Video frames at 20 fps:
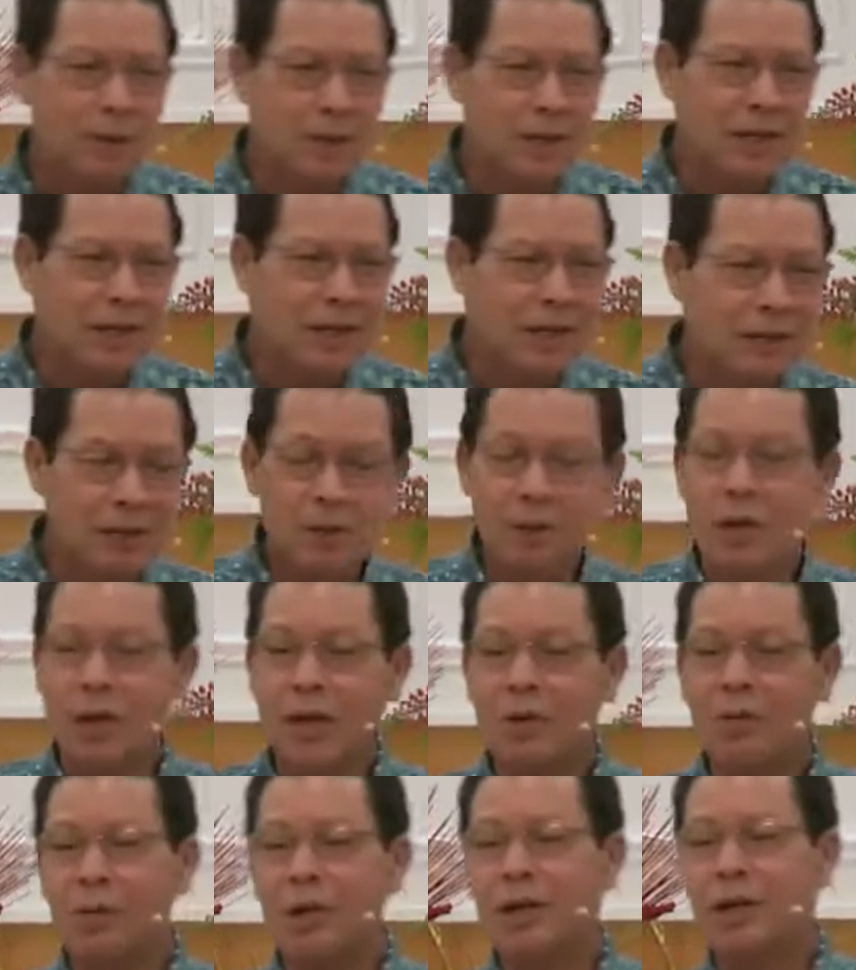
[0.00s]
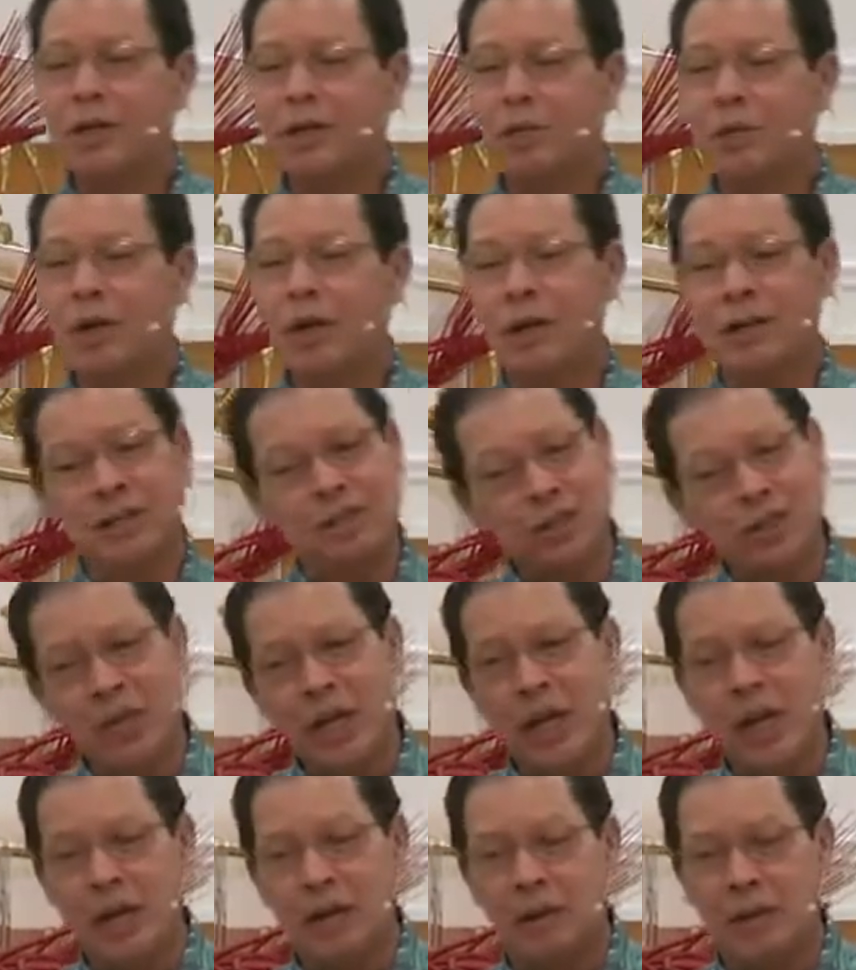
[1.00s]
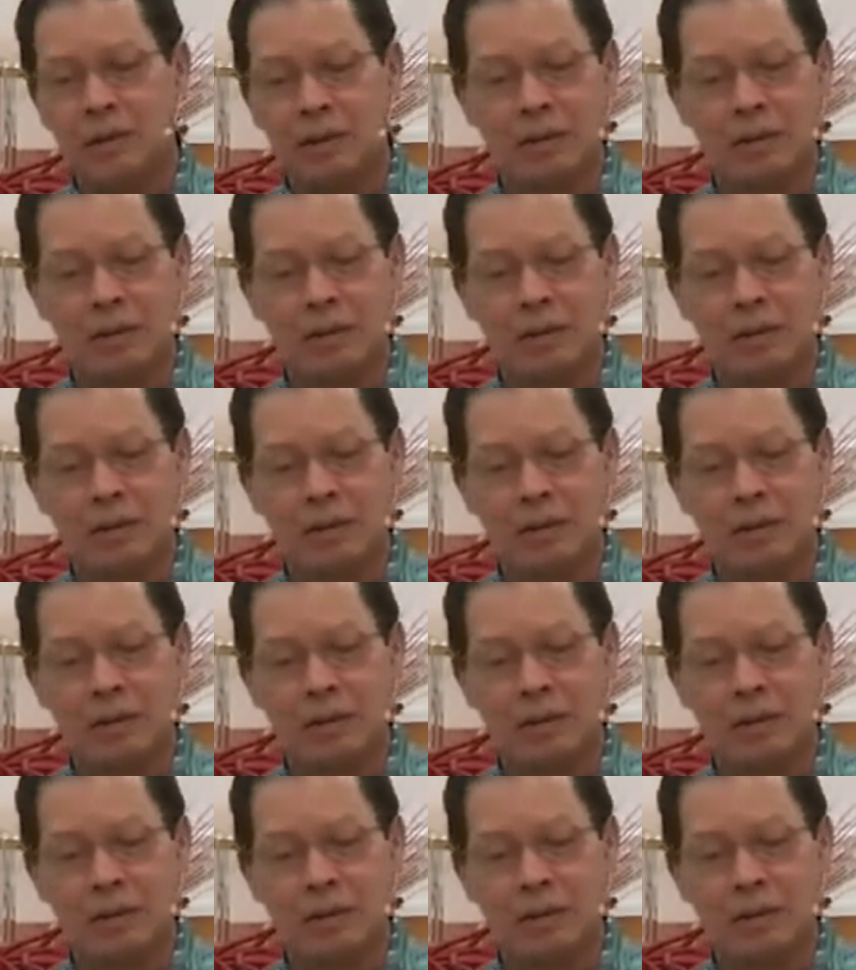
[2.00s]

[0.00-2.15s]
that and you ain't willing to what? Share.